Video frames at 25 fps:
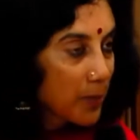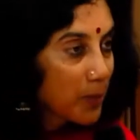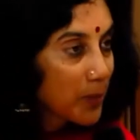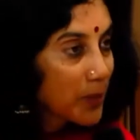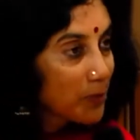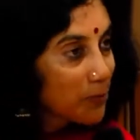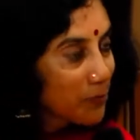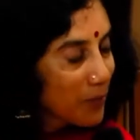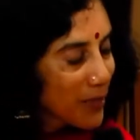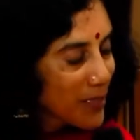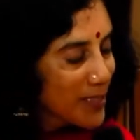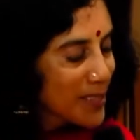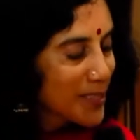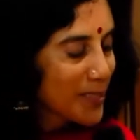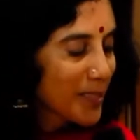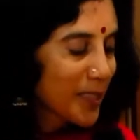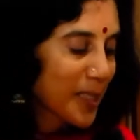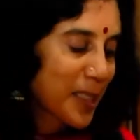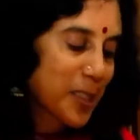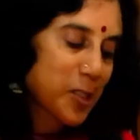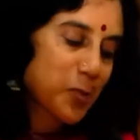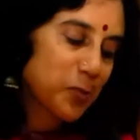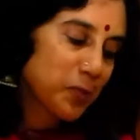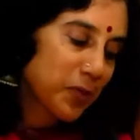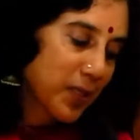But first
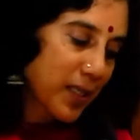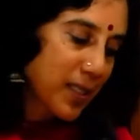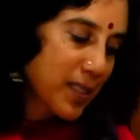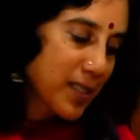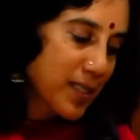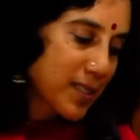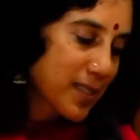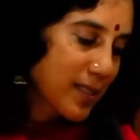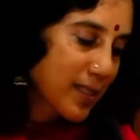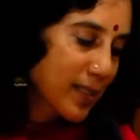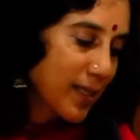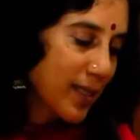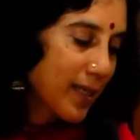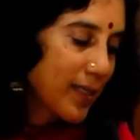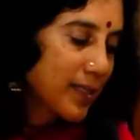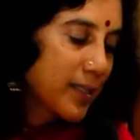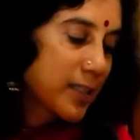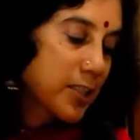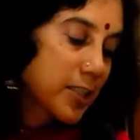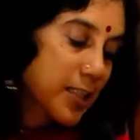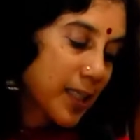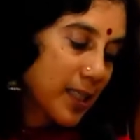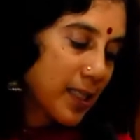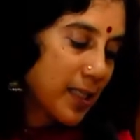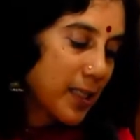things first,
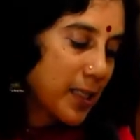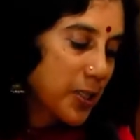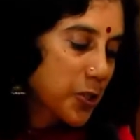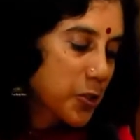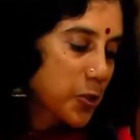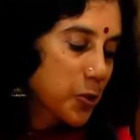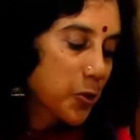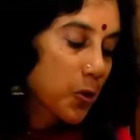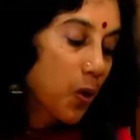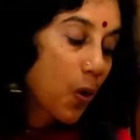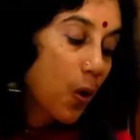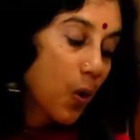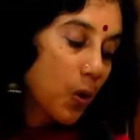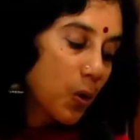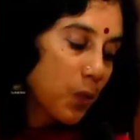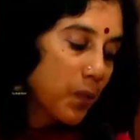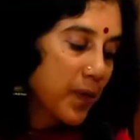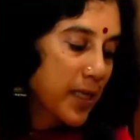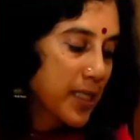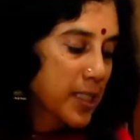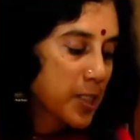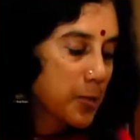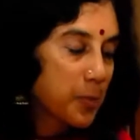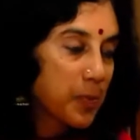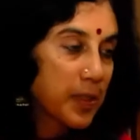the chili should
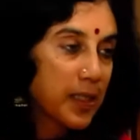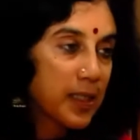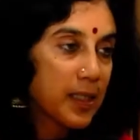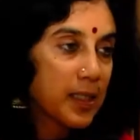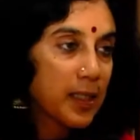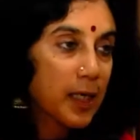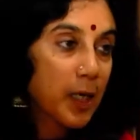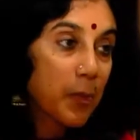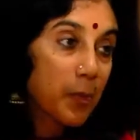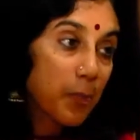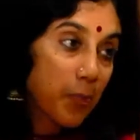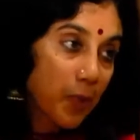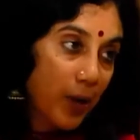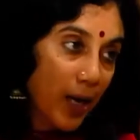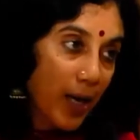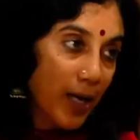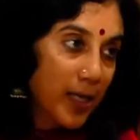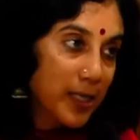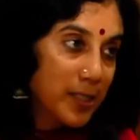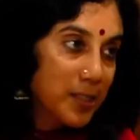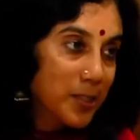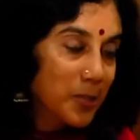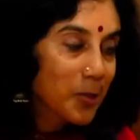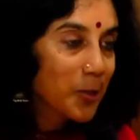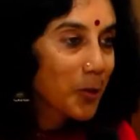always be a
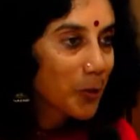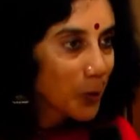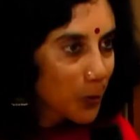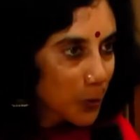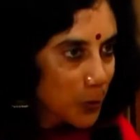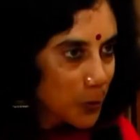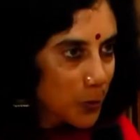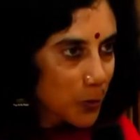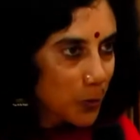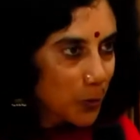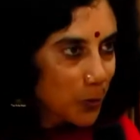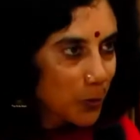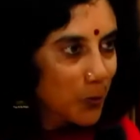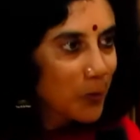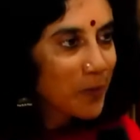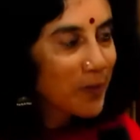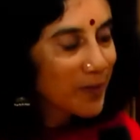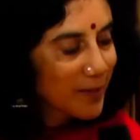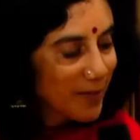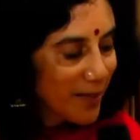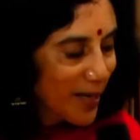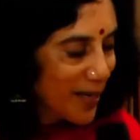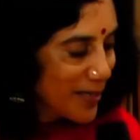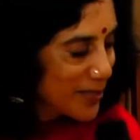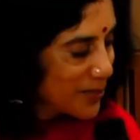bright
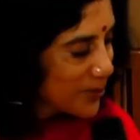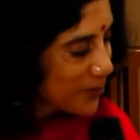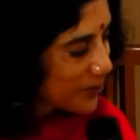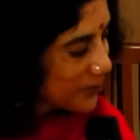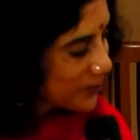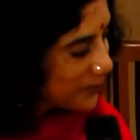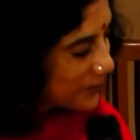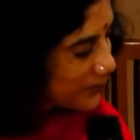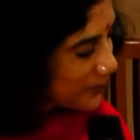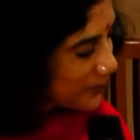Guntur red.